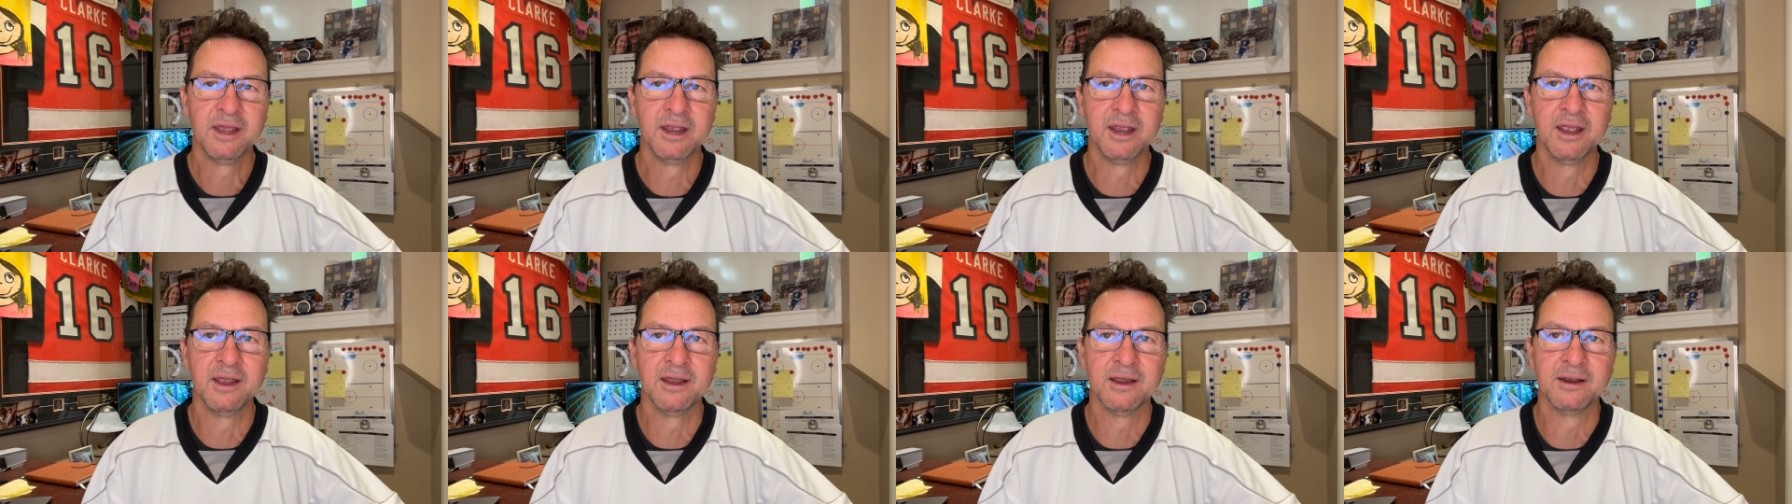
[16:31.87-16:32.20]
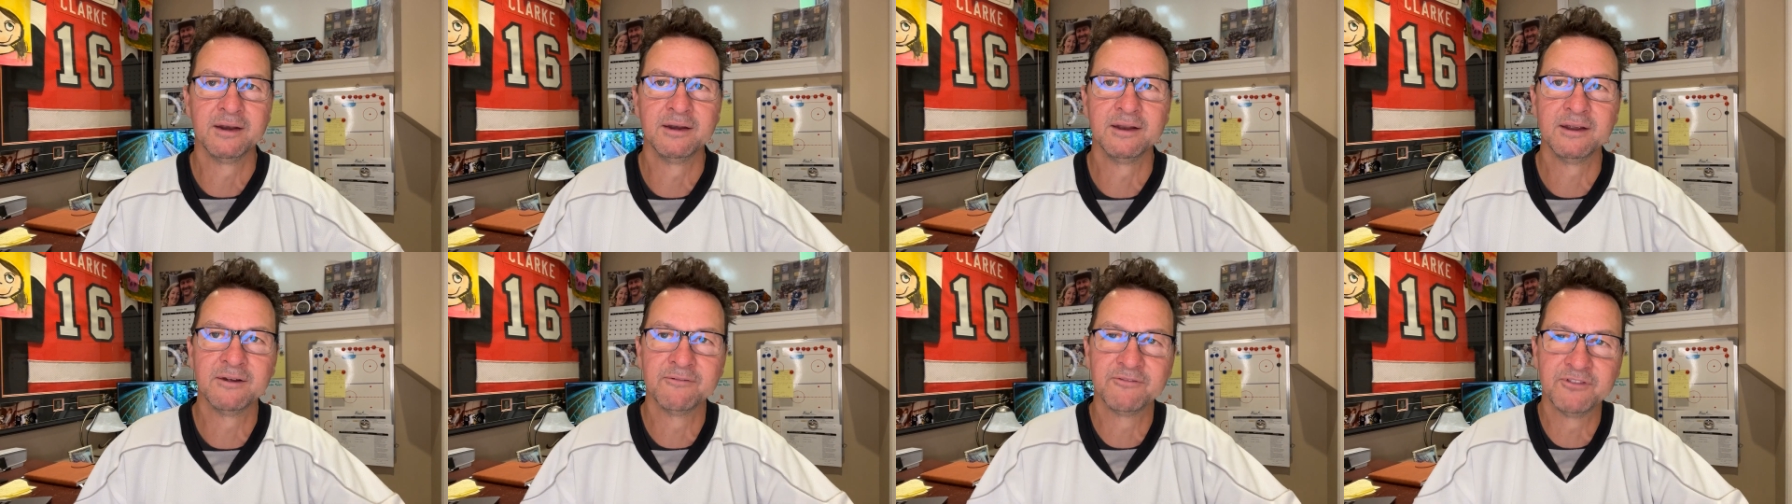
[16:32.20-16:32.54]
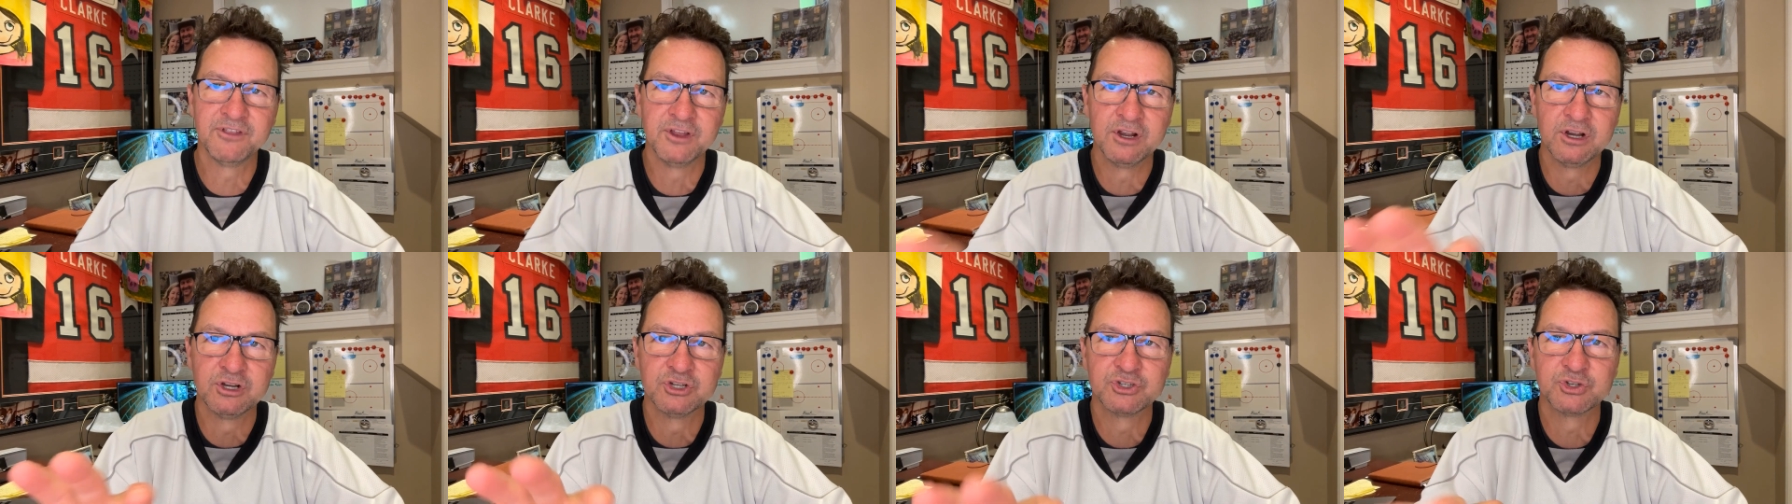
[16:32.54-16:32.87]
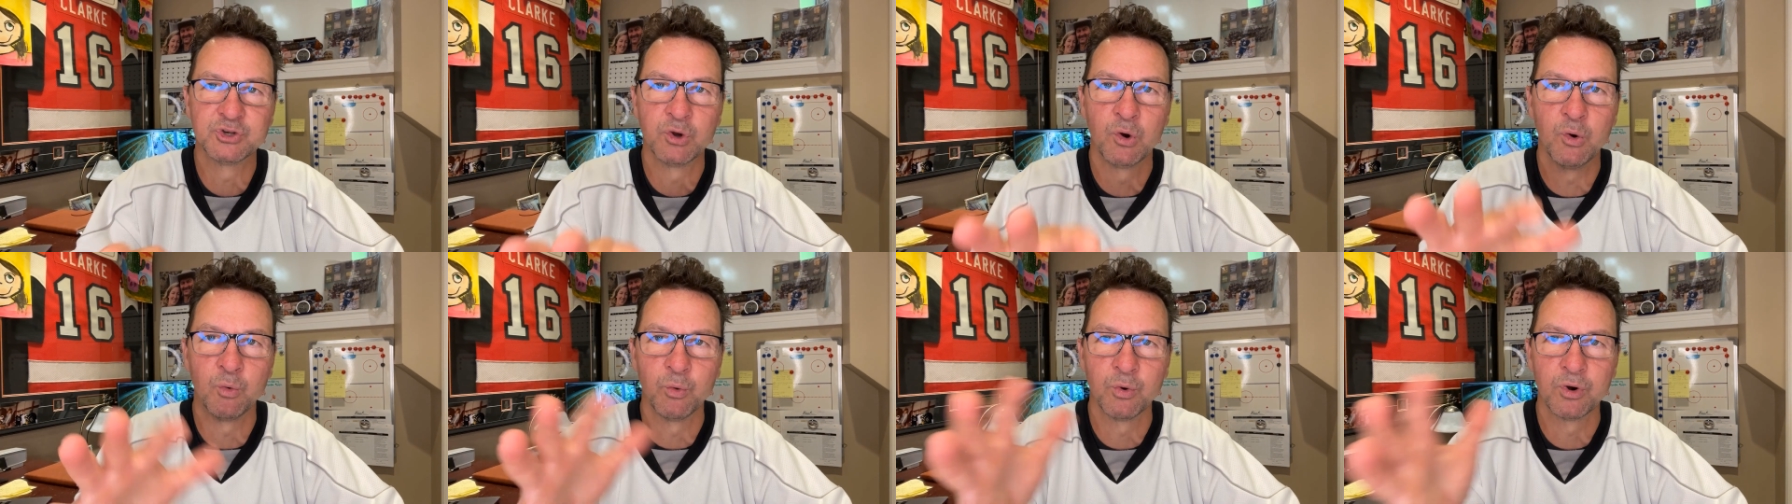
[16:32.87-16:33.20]
And if things
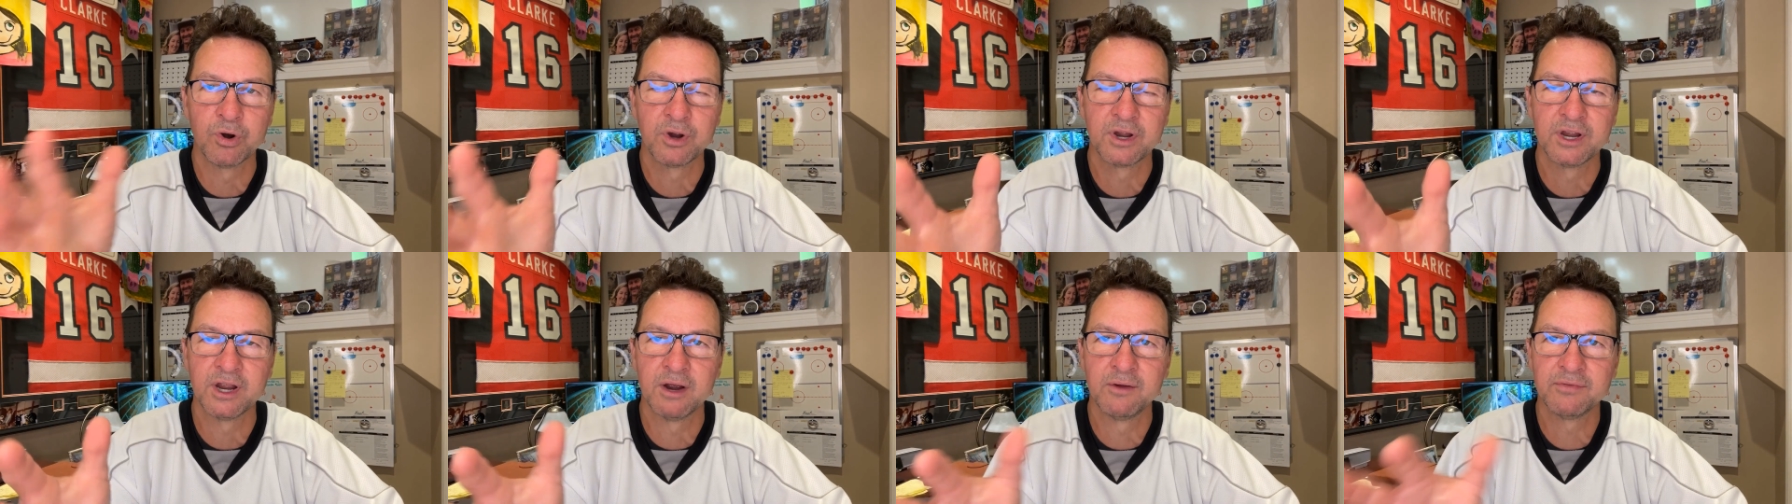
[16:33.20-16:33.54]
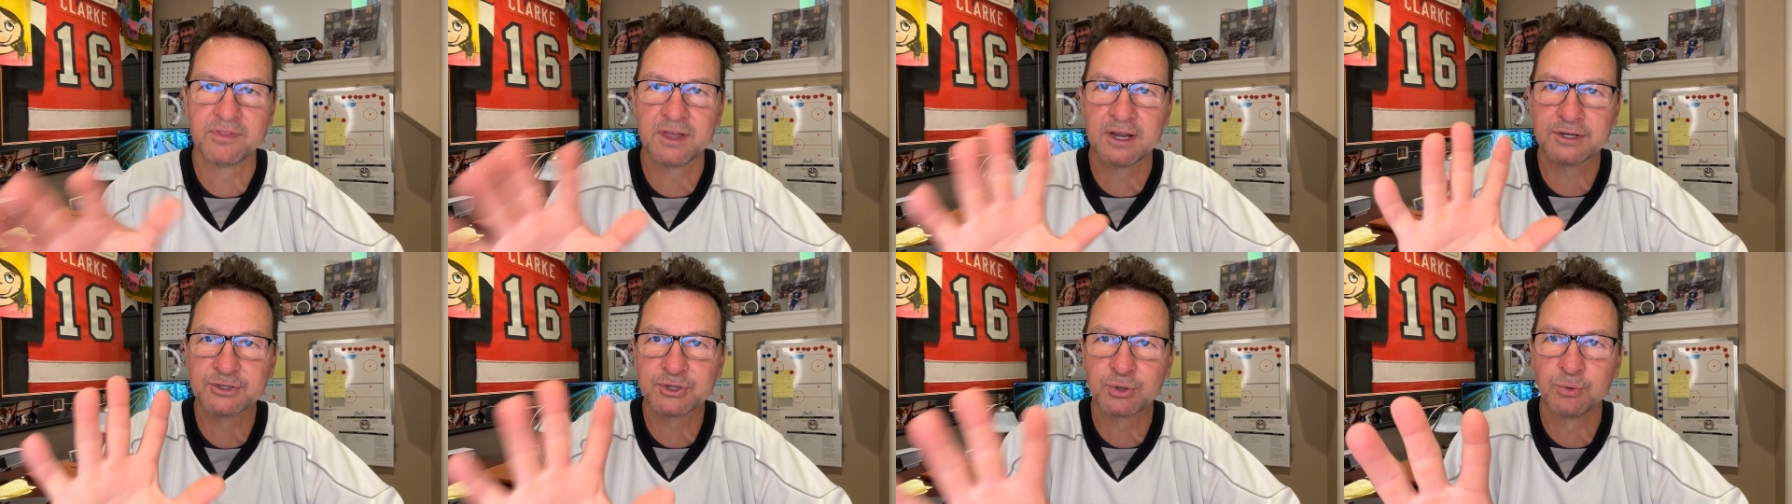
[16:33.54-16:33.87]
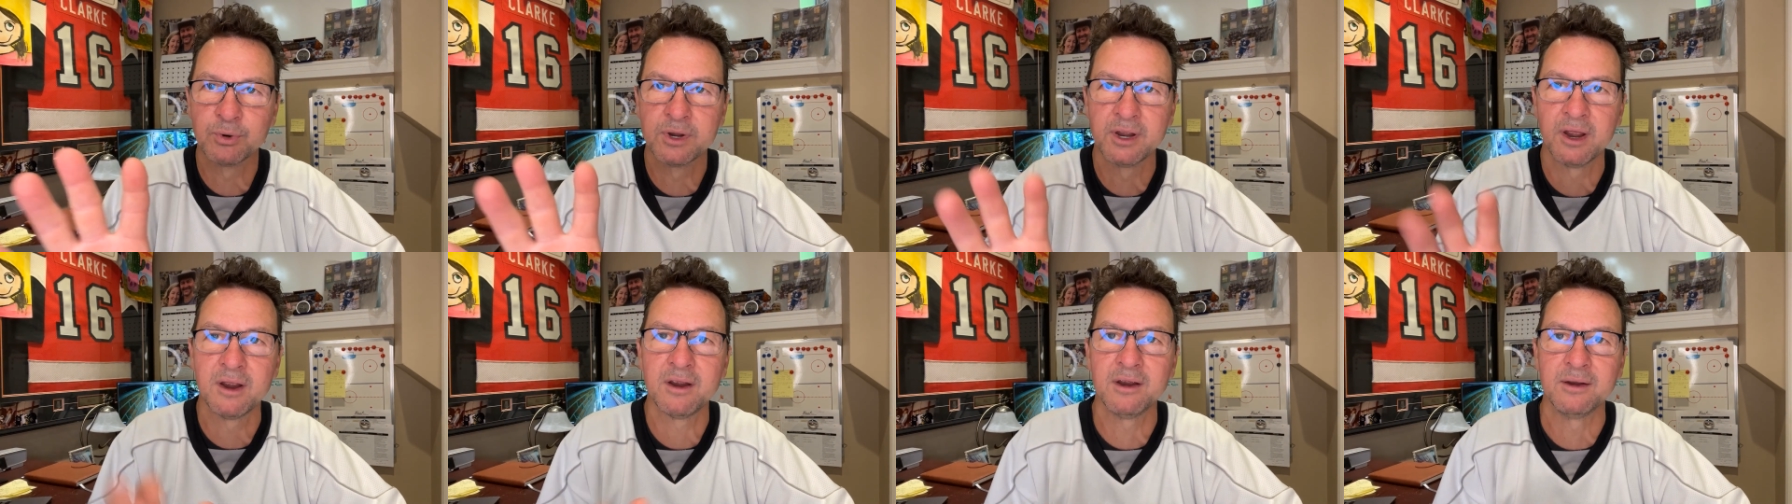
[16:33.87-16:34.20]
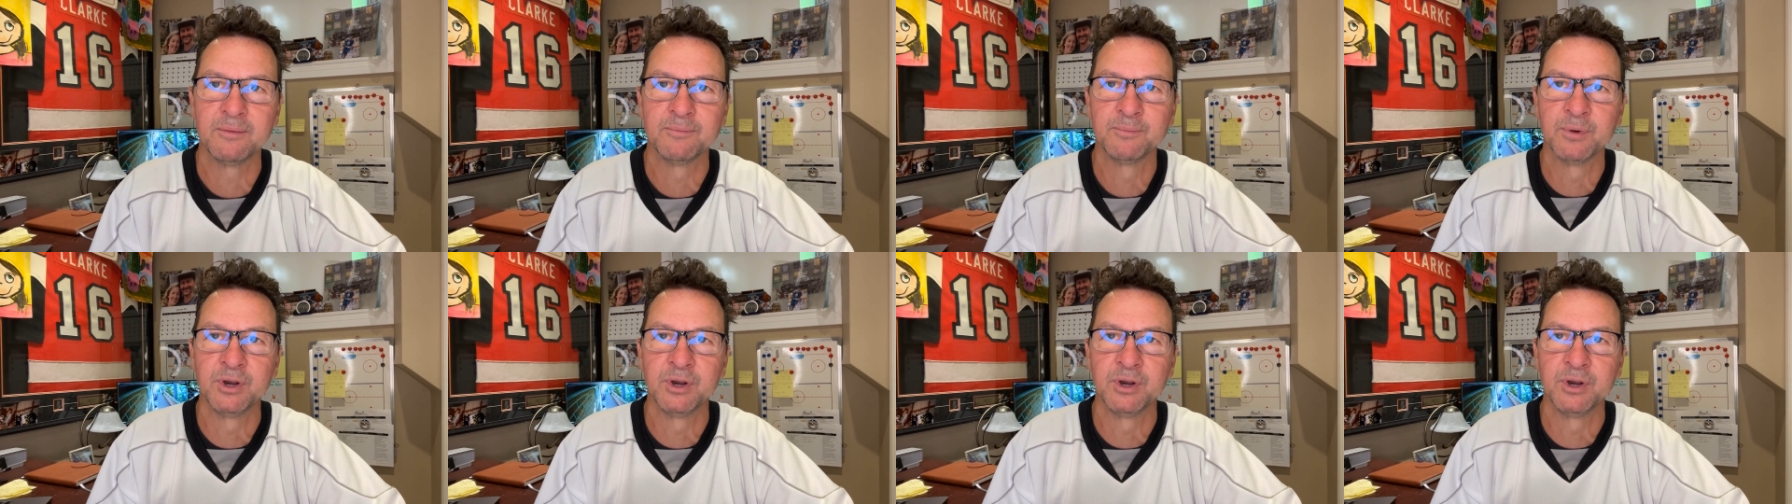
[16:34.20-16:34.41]
don't work out, that's okay.